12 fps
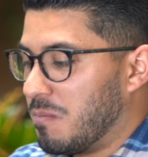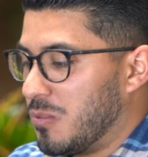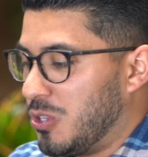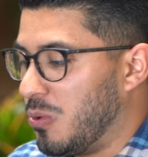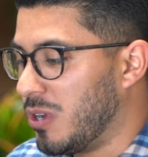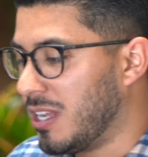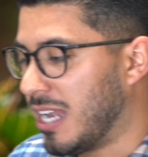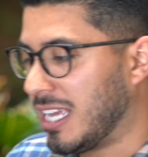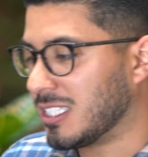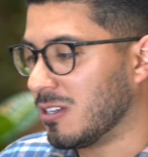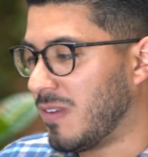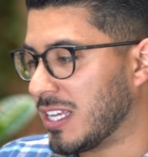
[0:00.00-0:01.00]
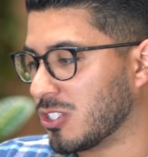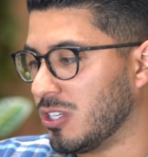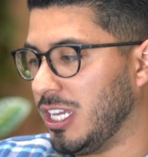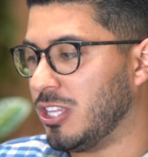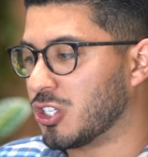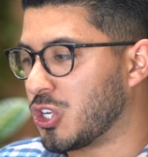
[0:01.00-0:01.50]
You want a nice little vessel,
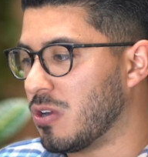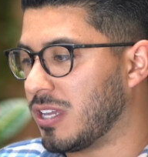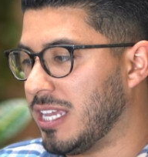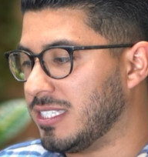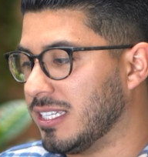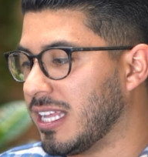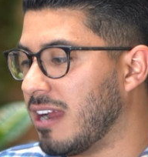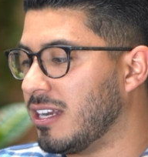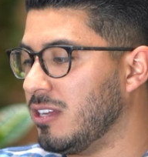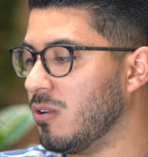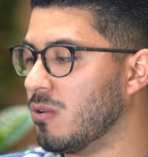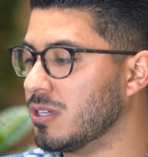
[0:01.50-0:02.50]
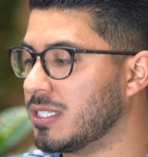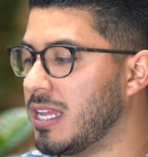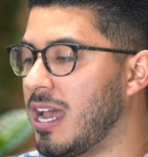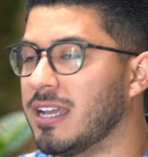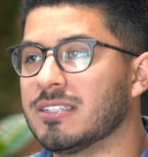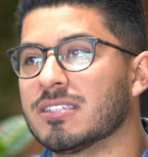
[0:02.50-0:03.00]
either showcasing clarity or
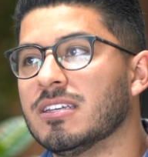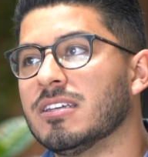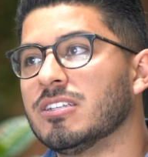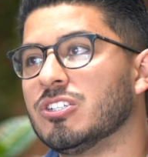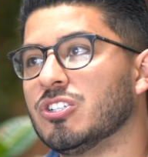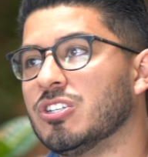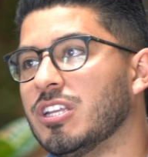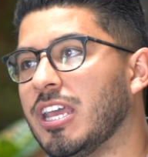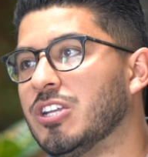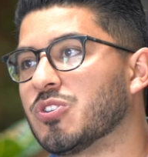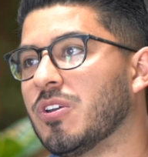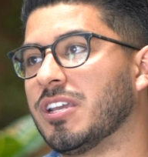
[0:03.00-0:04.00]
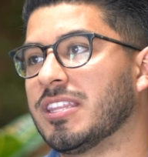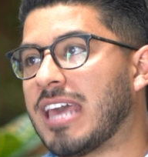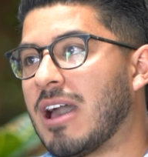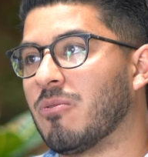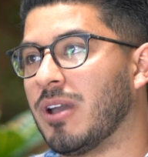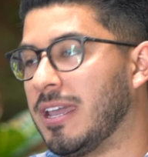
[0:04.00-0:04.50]
steins, enjoying it
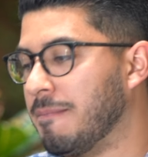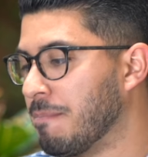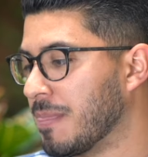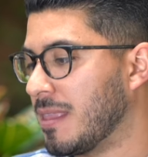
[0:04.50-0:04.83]
that way.